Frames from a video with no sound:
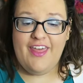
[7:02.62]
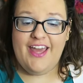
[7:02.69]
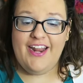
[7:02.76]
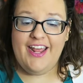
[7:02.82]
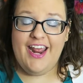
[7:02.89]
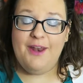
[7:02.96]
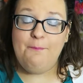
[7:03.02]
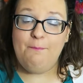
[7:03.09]

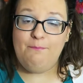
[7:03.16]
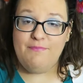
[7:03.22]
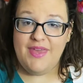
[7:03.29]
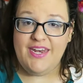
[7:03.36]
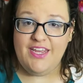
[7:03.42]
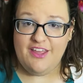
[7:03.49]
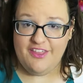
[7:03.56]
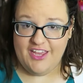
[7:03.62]
that it had
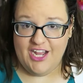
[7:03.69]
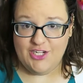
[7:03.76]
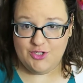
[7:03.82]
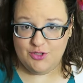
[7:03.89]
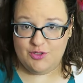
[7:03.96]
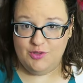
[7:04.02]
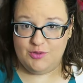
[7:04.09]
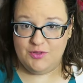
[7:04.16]
many
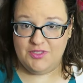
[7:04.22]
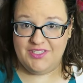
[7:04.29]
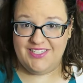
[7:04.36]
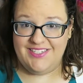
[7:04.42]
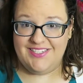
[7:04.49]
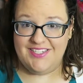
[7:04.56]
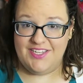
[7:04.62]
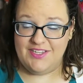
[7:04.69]
theatrical
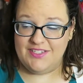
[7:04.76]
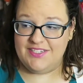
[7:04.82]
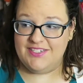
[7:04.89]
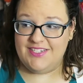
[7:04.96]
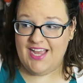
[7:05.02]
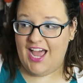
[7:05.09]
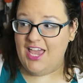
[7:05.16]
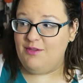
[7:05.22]
releases
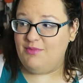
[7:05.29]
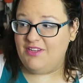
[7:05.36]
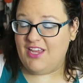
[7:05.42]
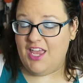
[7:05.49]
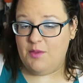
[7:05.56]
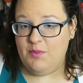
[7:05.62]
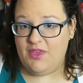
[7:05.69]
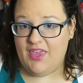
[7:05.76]
time and
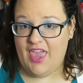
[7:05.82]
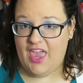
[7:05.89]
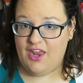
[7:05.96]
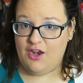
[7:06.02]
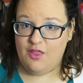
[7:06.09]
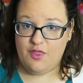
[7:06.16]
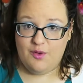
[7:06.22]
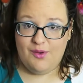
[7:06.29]
time
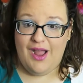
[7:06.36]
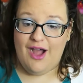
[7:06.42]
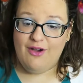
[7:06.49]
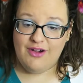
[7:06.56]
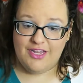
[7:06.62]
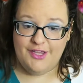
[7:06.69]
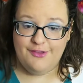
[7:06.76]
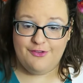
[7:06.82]
again
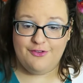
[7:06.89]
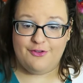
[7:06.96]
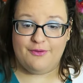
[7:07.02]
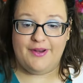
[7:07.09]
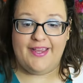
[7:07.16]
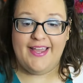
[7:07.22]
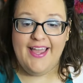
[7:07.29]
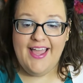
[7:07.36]
throughout
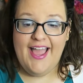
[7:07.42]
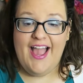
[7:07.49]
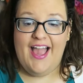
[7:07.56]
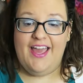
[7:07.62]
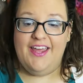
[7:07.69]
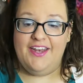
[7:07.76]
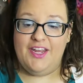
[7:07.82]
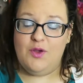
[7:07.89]
history
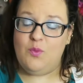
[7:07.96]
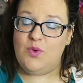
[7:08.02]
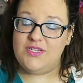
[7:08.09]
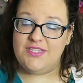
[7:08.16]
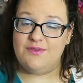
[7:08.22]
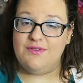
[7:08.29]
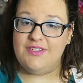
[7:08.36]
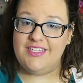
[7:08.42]
and it
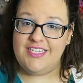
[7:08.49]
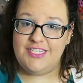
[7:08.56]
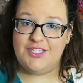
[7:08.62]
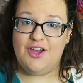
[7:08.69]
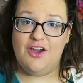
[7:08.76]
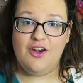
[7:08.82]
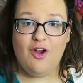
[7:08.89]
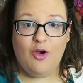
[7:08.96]
wasn't
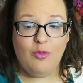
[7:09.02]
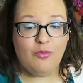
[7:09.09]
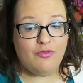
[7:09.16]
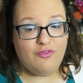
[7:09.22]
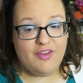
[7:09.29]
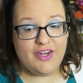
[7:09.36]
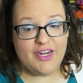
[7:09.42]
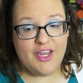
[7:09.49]
released on
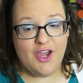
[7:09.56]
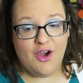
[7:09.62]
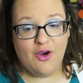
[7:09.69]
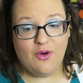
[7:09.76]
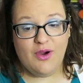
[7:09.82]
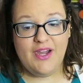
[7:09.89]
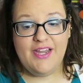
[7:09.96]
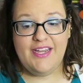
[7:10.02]
home
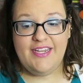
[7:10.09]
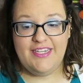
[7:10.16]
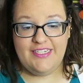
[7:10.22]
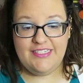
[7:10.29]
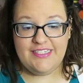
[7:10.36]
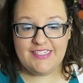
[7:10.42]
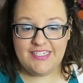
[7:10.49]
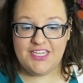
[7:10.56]
video
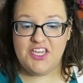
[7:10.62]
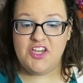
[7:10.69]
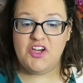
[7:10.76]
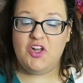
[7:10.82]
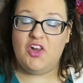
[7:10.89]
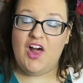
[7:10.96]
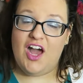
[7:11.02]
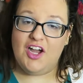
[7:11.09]

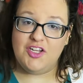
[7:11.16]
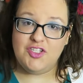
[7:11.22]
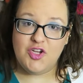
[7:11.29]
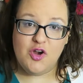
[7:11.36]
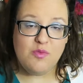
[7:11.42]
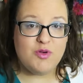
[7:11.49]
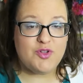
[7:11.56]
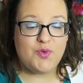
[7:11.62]
until
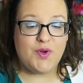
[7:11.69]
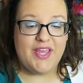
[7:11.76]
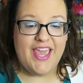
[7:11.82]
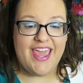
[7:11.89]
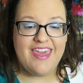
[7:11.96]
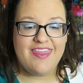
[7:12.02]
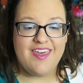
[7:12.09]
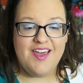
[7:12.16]
October
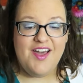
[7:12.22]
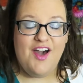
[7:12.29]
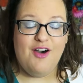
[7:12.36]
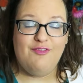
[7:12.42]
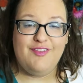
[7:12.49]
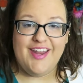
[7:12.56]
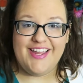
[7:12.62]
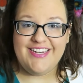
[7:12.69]
28th
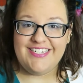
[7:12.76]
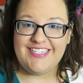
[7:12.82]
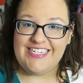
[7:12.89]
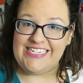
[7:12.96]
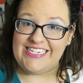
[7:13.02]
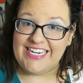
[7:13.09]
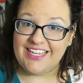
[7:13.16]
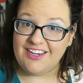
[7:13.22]
of
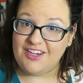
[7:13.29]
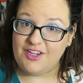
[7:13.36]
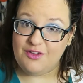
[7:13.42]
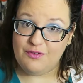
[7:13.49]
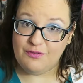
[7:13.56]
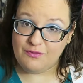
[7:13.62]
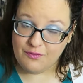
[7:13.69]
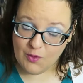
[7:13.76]

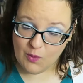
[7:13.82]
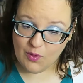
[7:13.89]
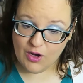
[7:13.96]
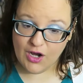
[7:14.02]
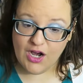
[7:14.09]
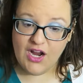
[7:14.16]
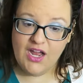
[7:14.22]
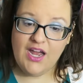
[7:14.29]

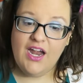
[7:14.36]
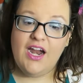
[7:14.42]
1994.